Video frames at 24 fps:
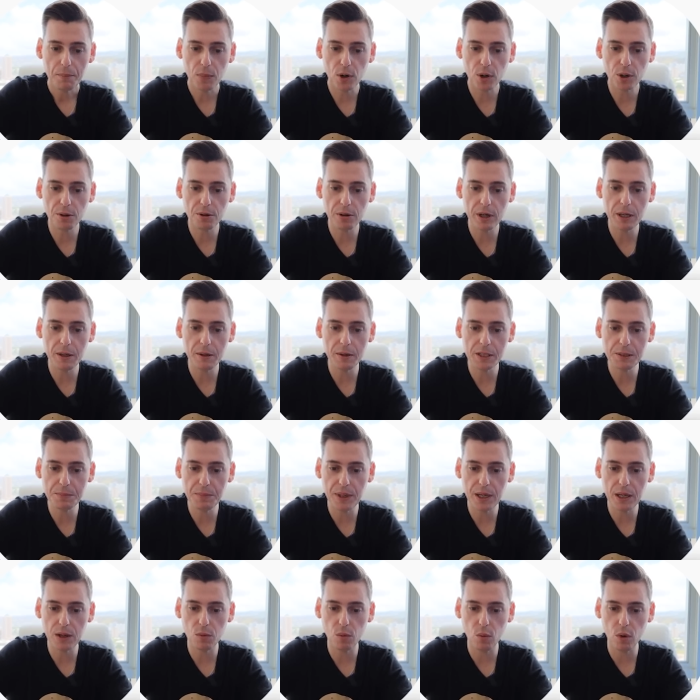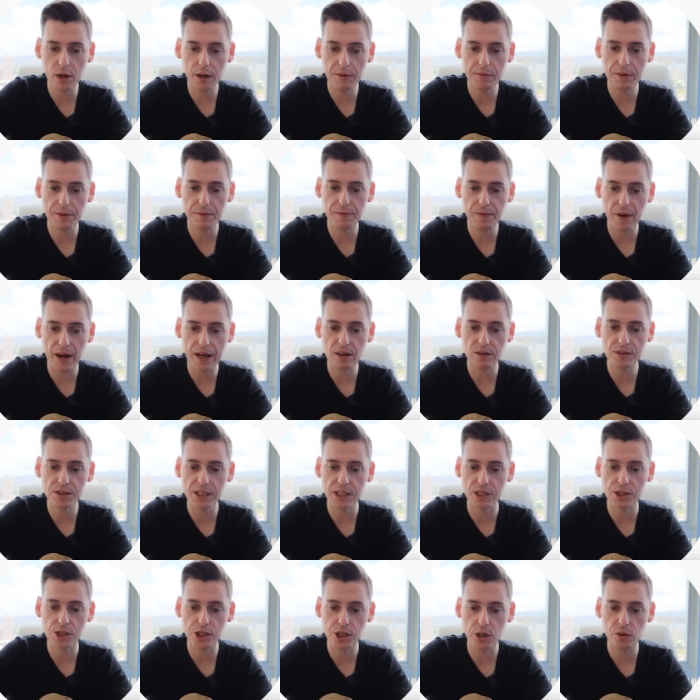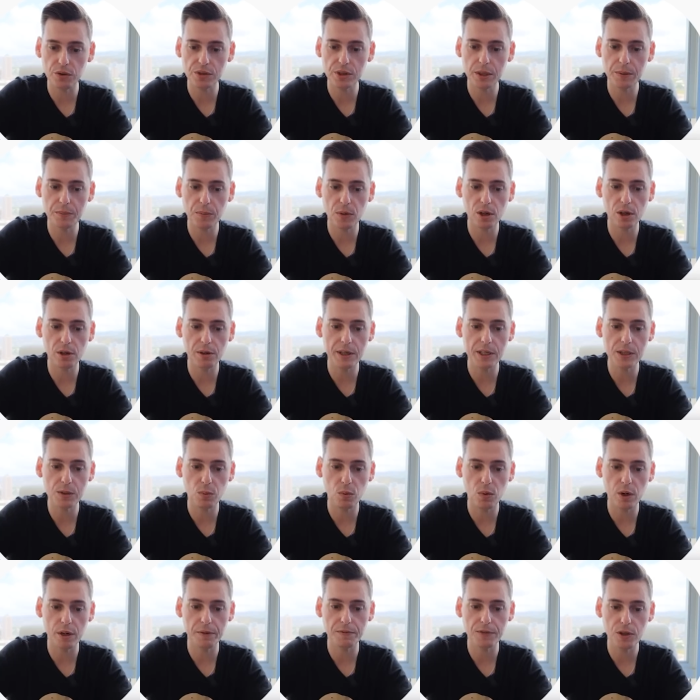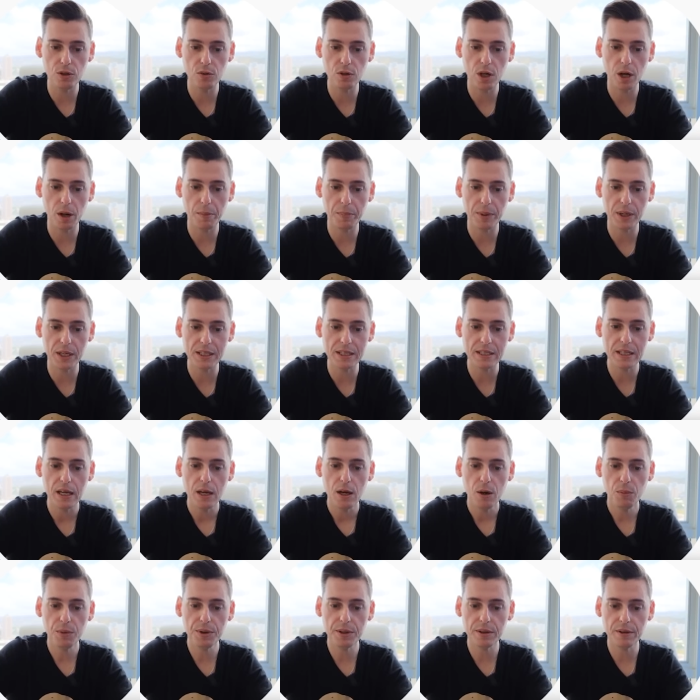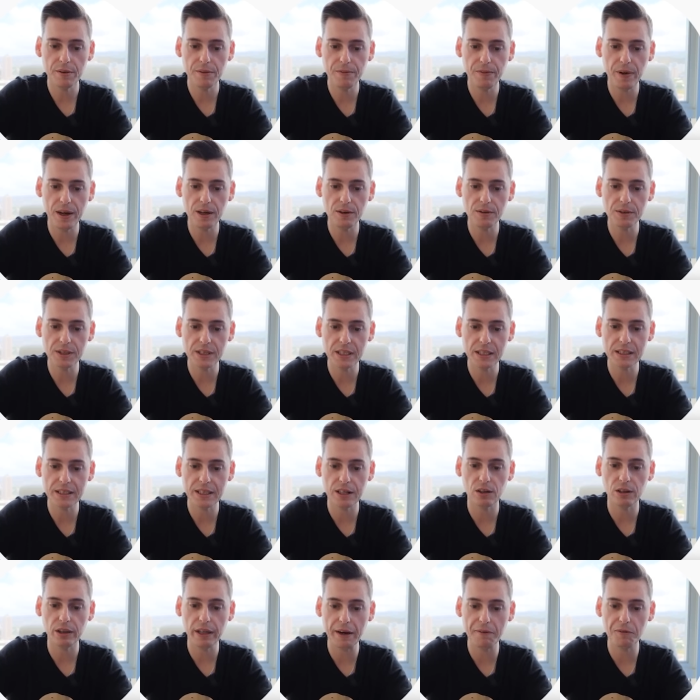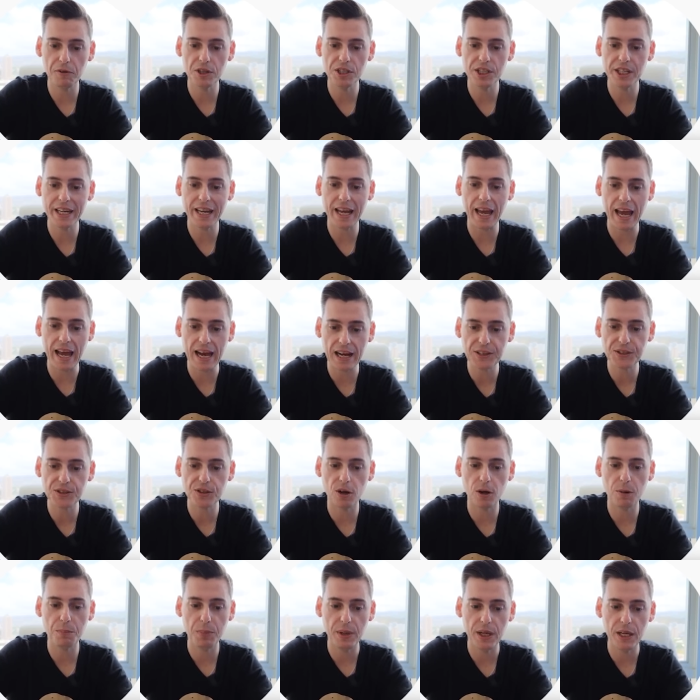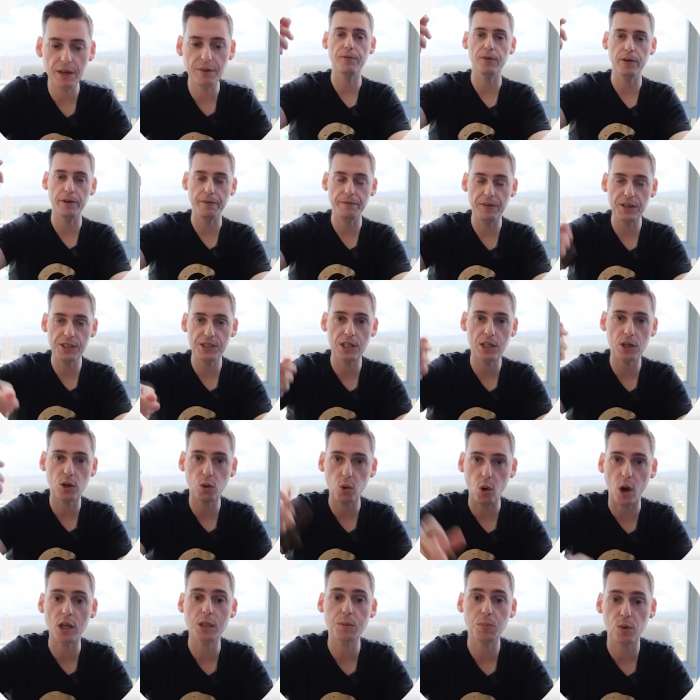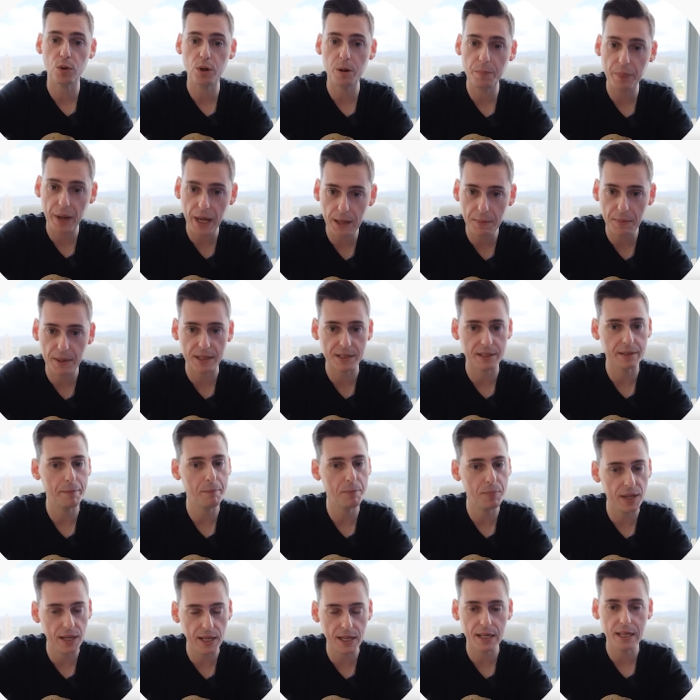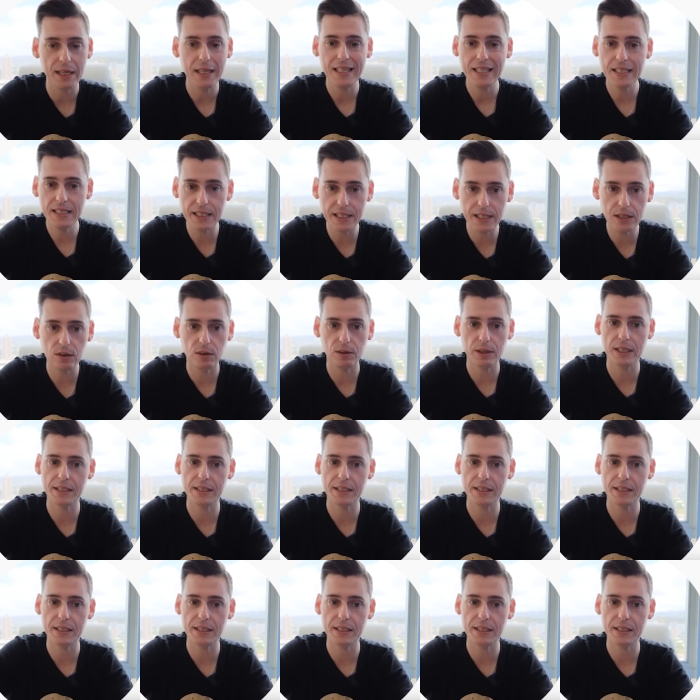Mercury is being one of the final 6 chosen. Mercury is one of 2 companies within the final 6 that are leveraging XRP for efficient cross-border payments. Big deal.